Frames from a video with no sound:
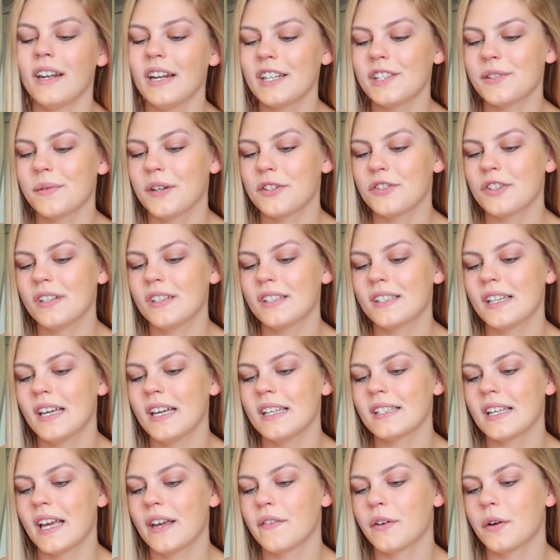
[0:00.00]
The next question
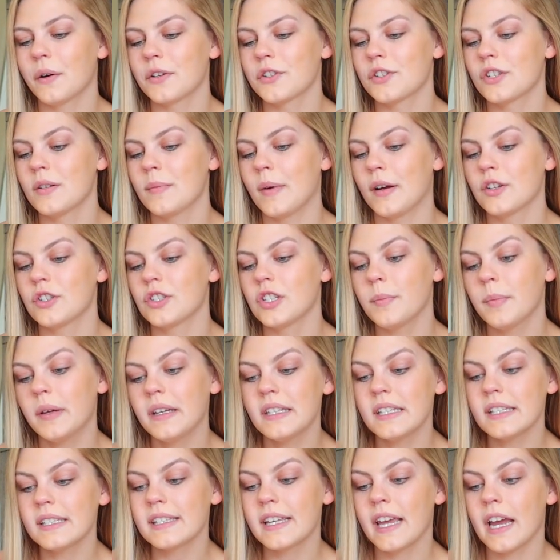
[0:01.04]
says, I have a question about
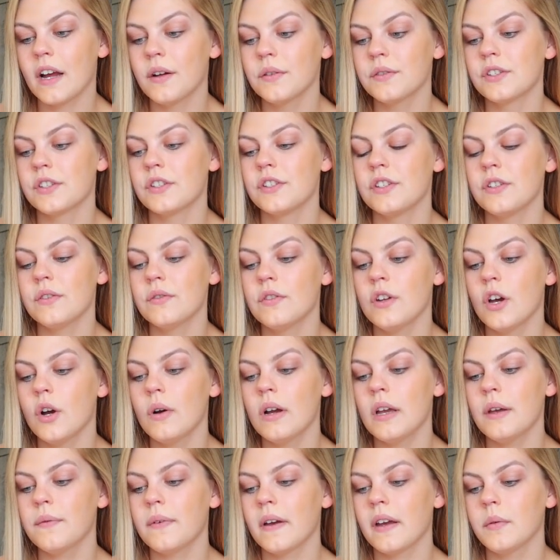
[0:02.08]
shipping discounts. Do you
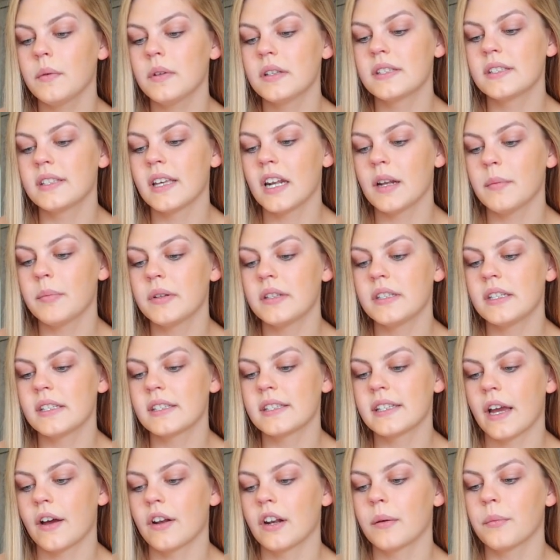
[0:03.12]
know if I would set up a
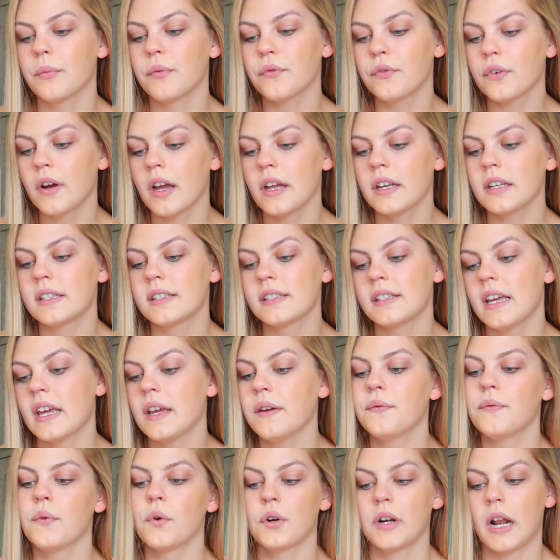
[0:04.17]
discount up front,
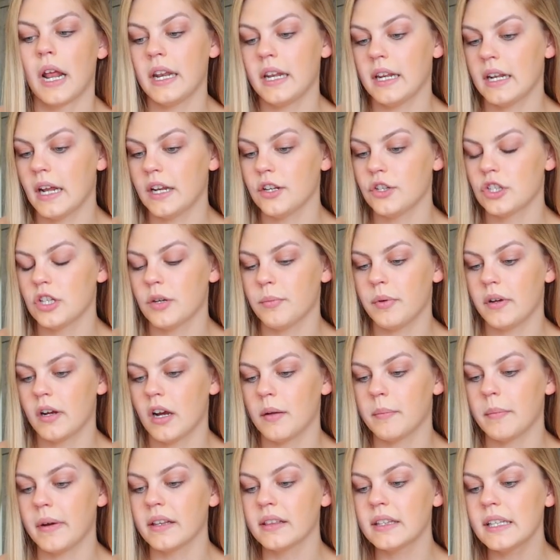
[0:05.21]
say $4.99 shipping
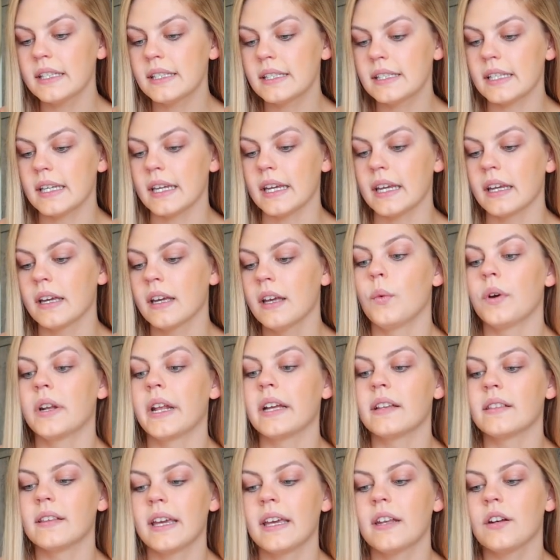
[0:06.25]
on my listing, when
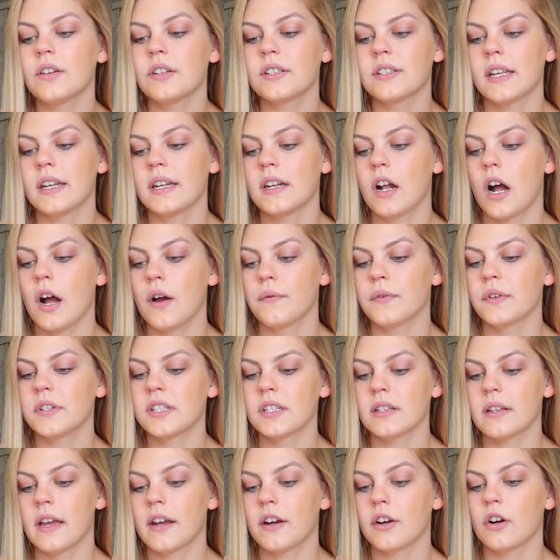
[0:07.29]
I later send an offer
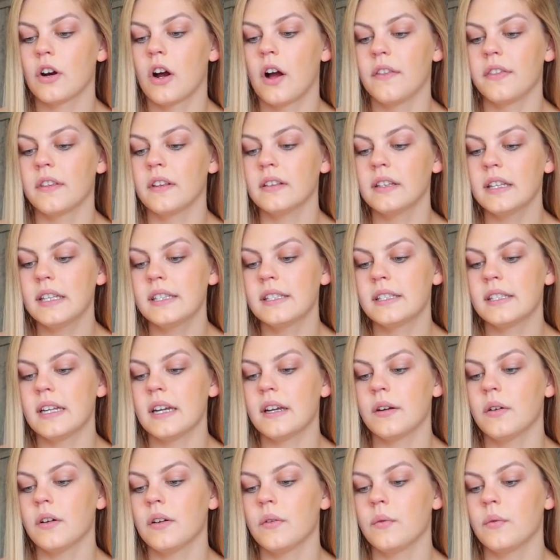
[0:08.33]
to Liker on the listing,